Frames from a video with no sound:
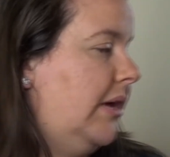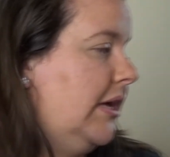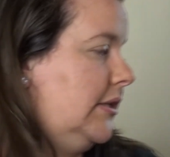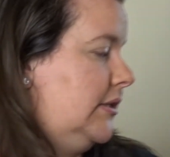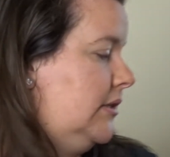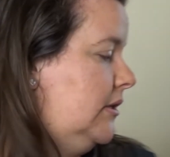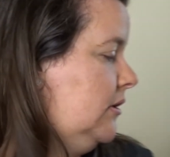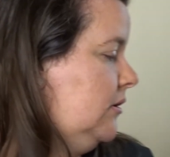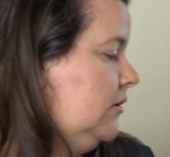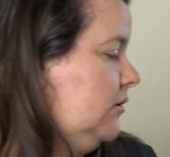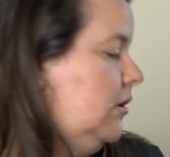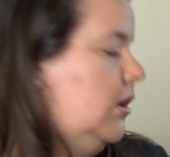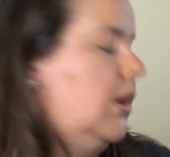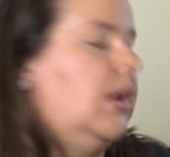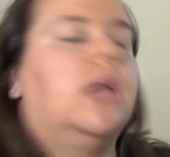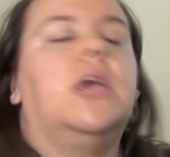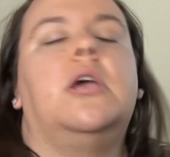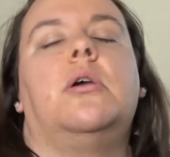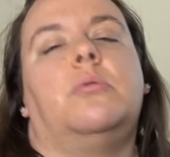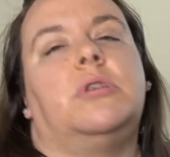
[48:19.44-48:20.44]
pattern,
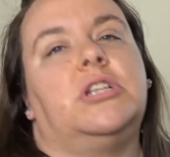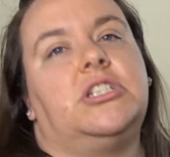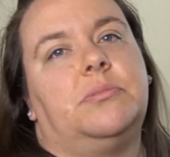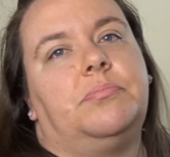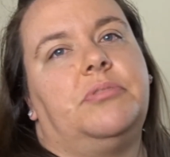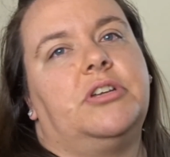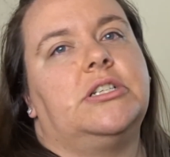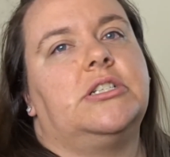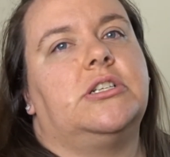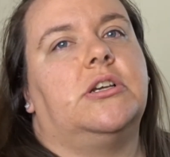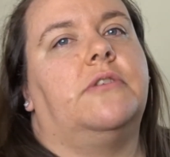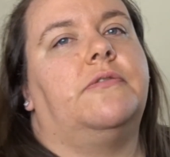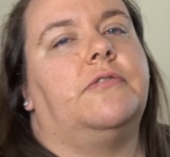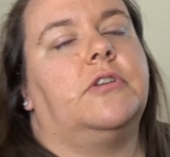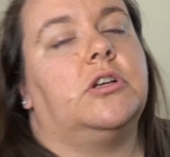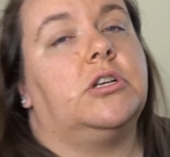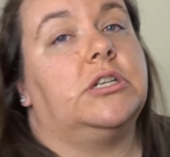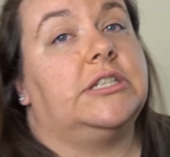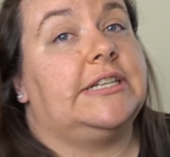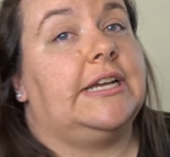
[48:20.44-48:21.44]
which you print off
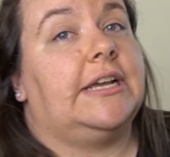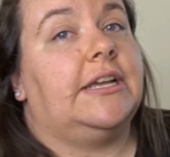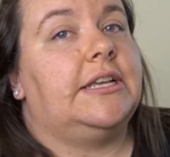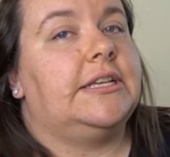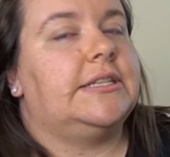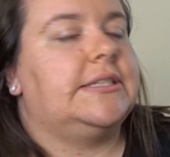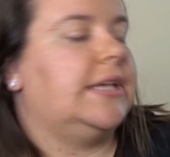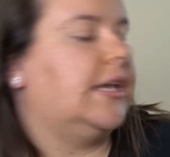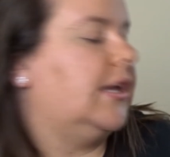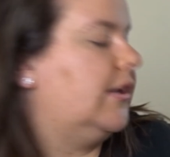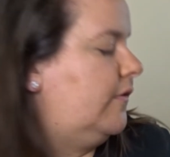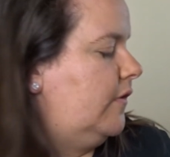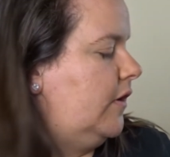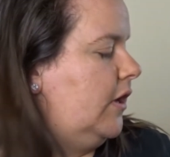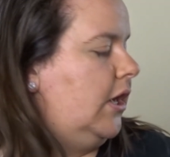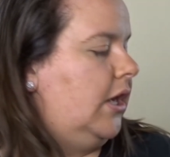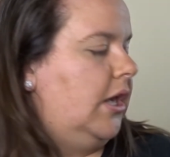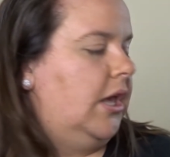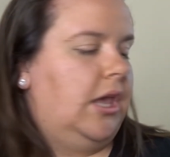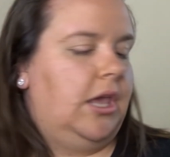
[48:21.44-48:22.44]
and cut out yourself.
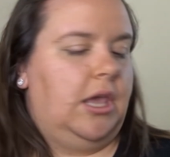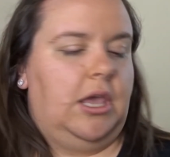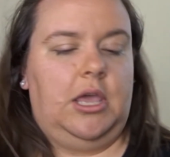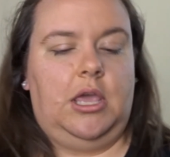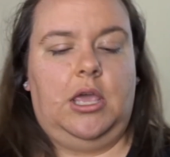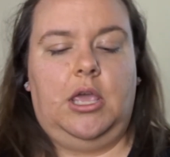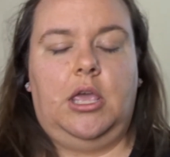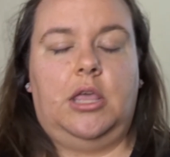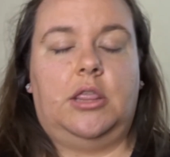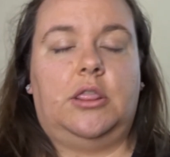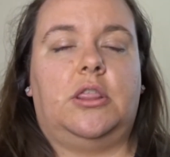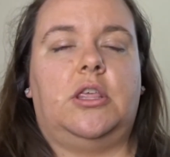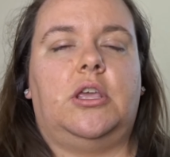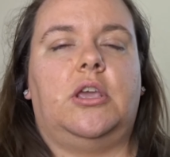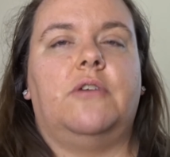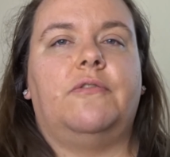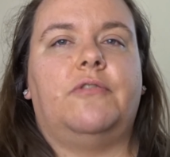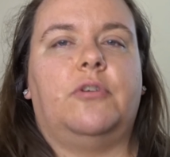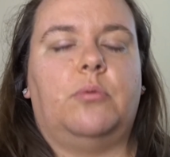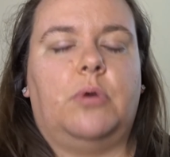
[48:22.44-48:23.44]

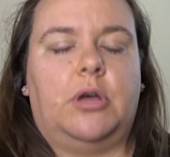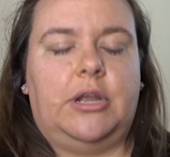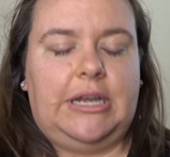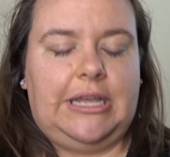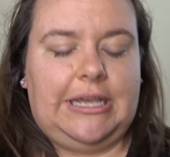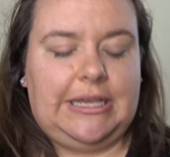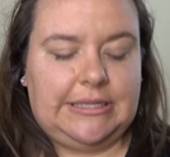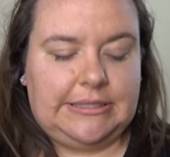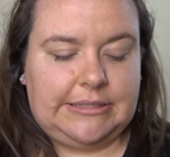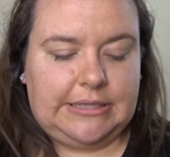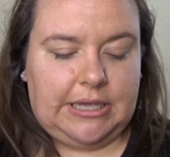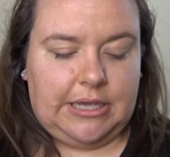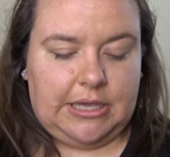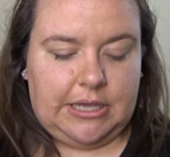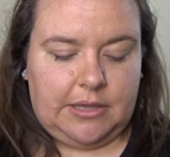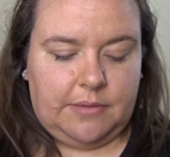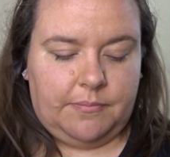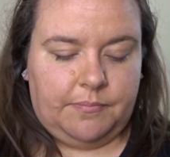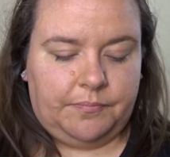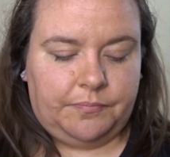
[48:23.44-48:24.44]
The other one is
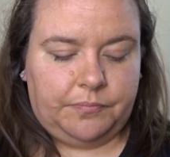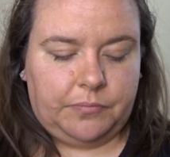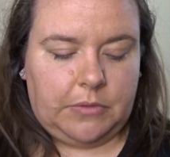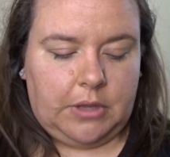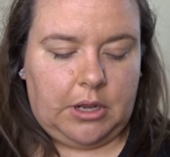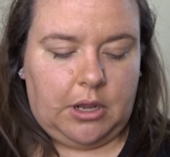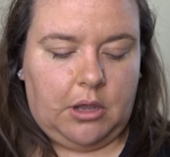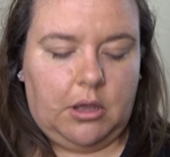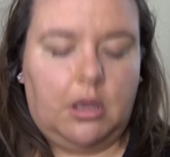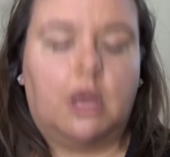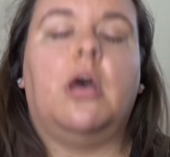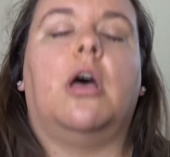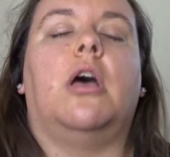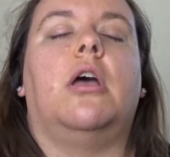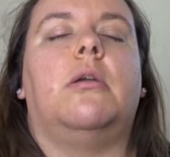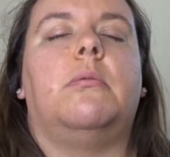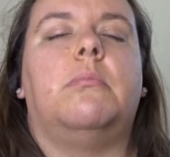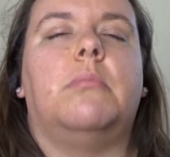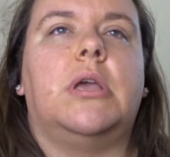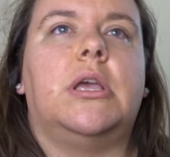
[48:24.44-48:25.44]

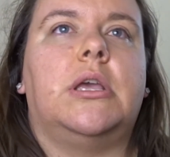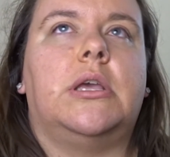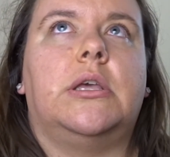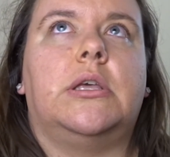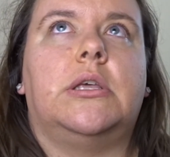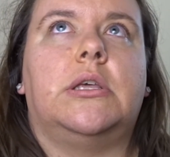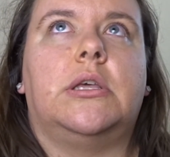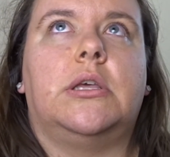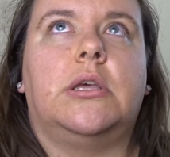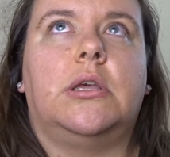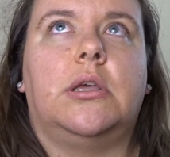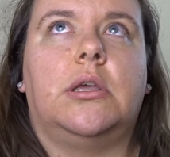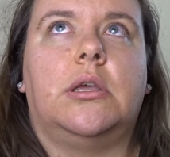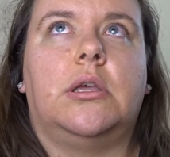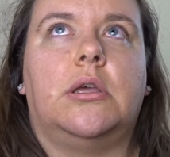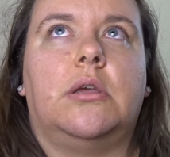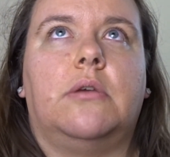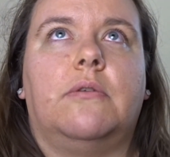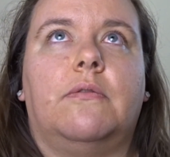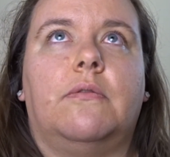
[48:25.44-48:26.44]
I'm a
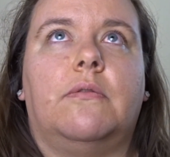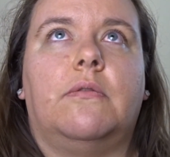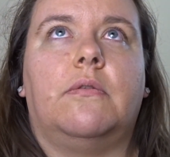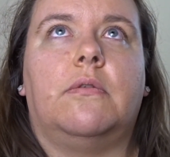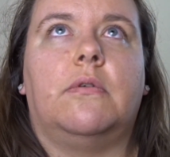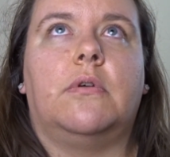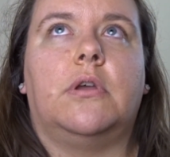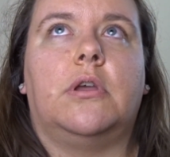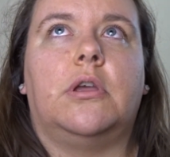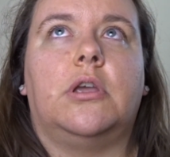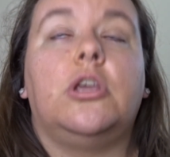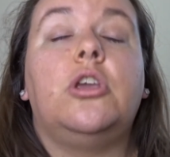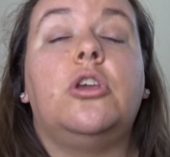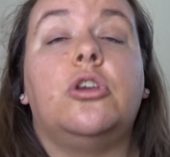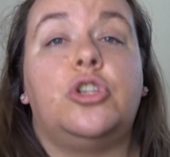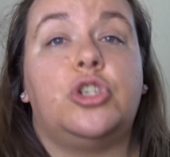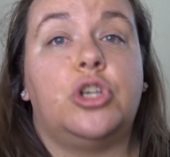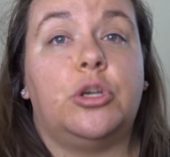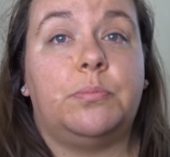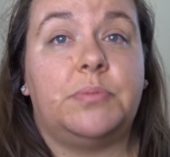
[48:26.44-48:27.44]

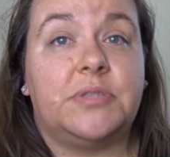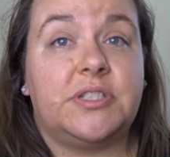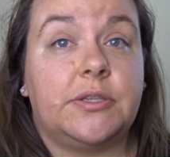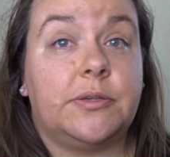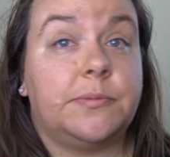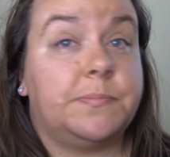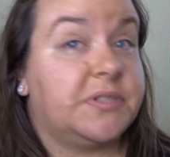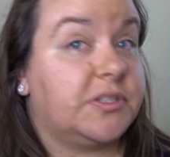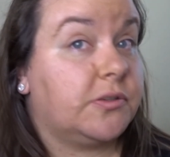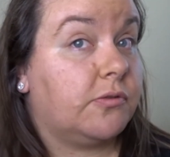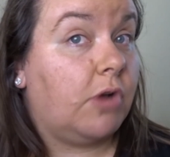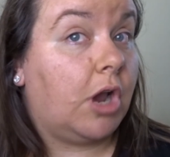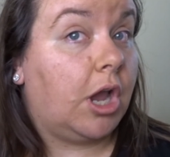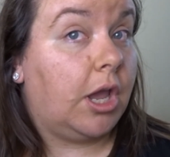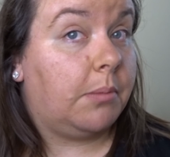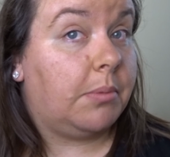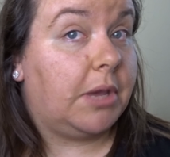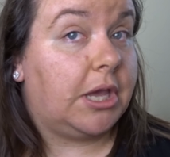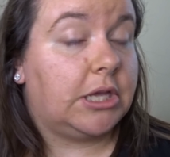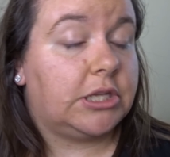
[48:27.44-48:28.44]
YouTube
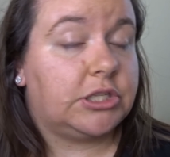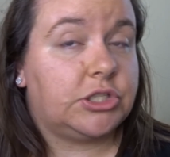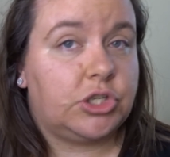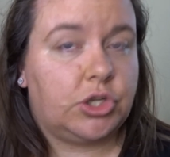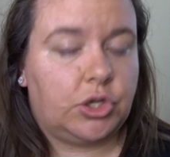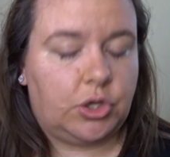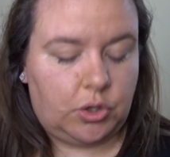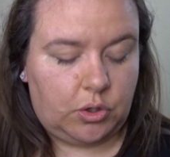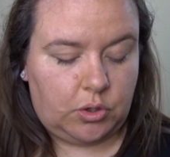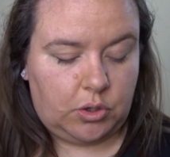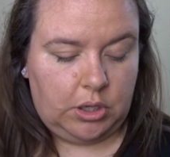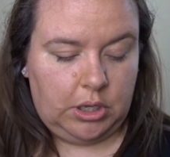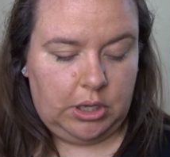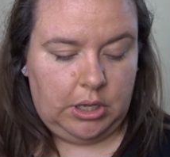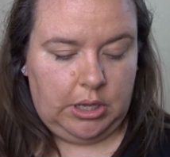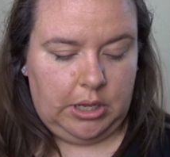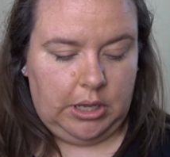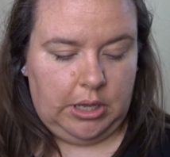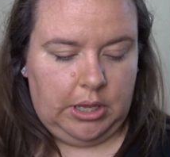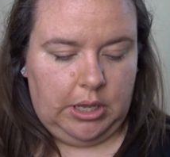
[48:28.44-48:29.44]
subscriber to
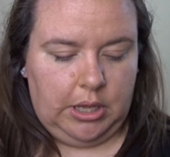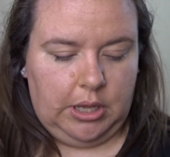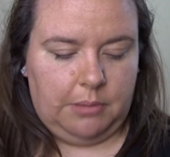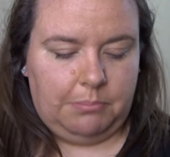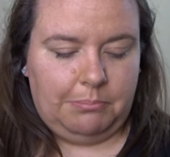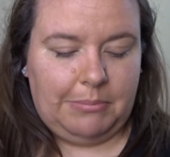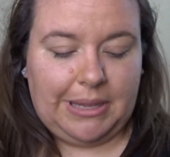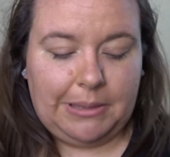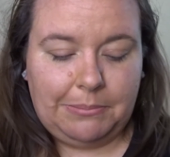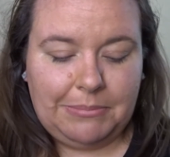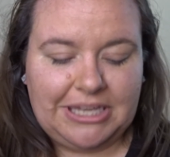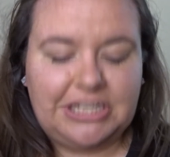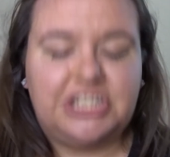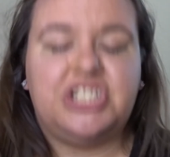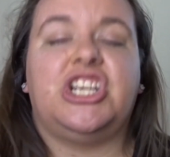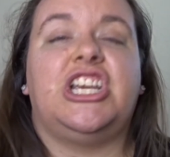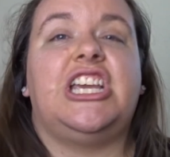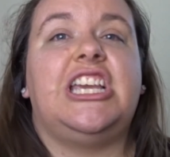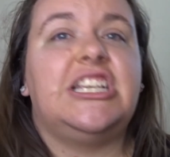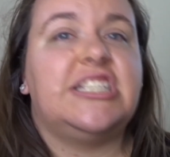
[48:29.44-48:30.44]
Mimi
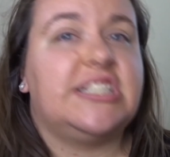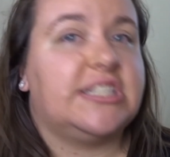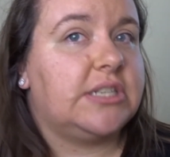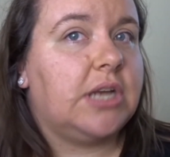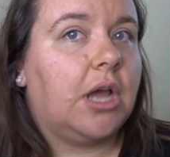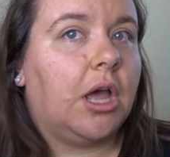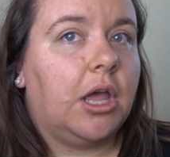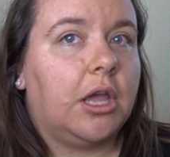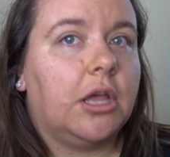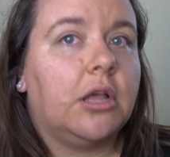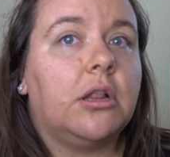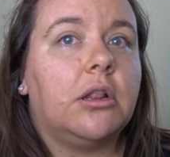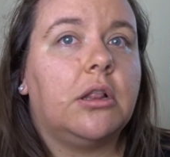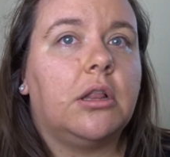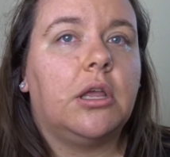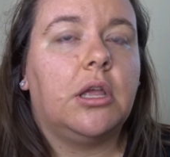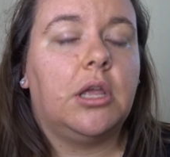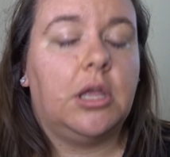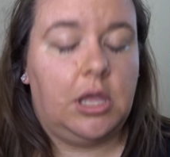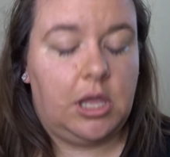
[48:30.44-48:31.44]
G Style.
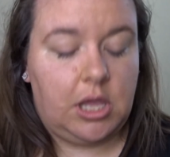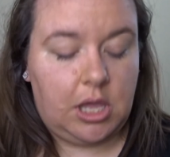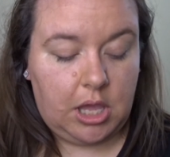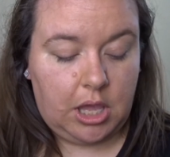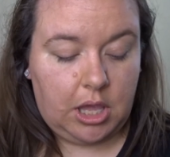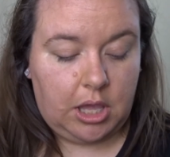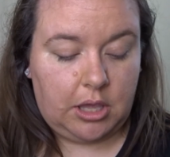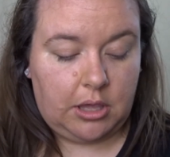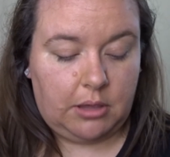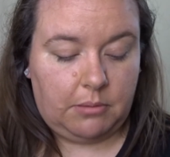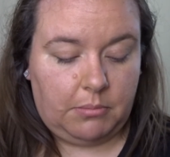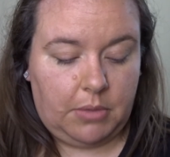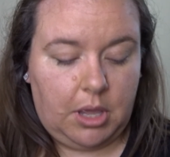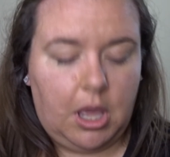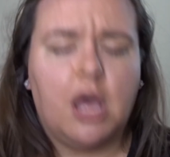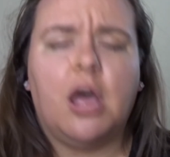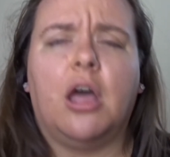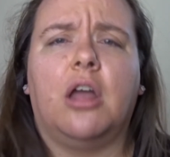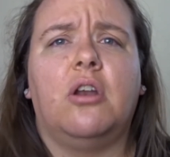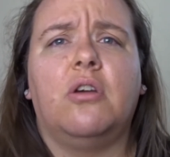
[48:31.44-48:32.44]
I
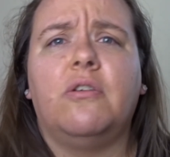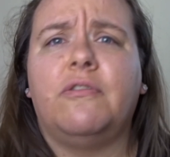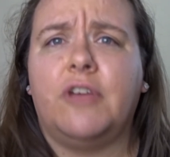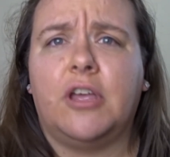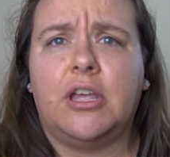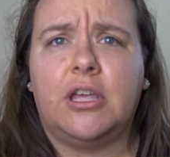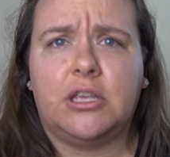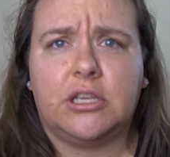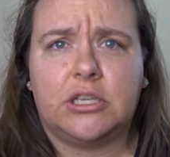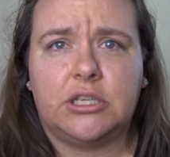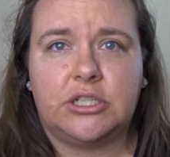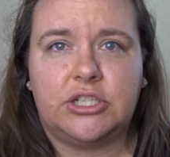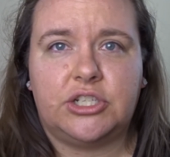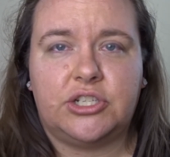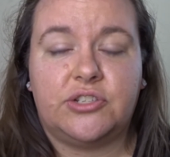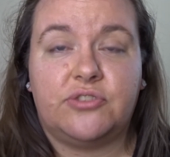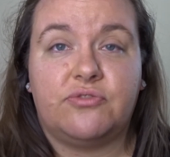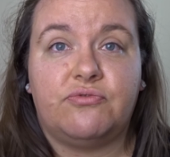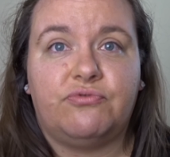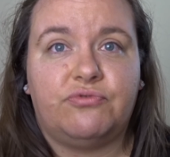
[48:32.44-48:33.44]
love her because
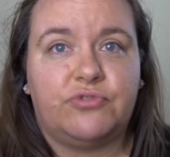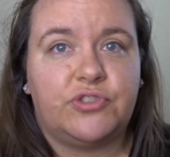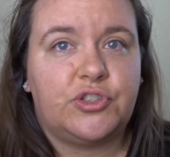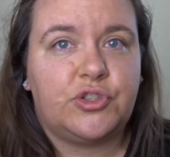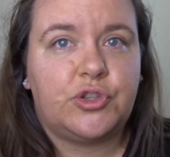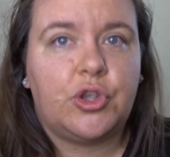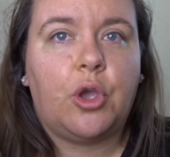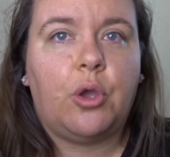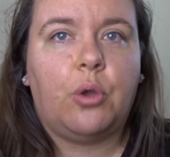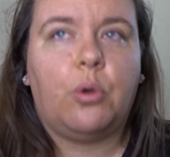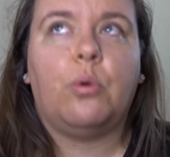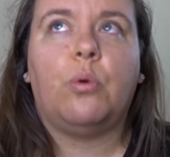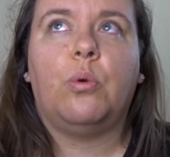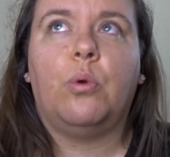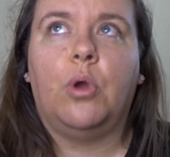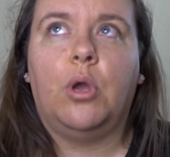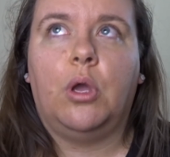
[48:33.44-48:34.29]
she's so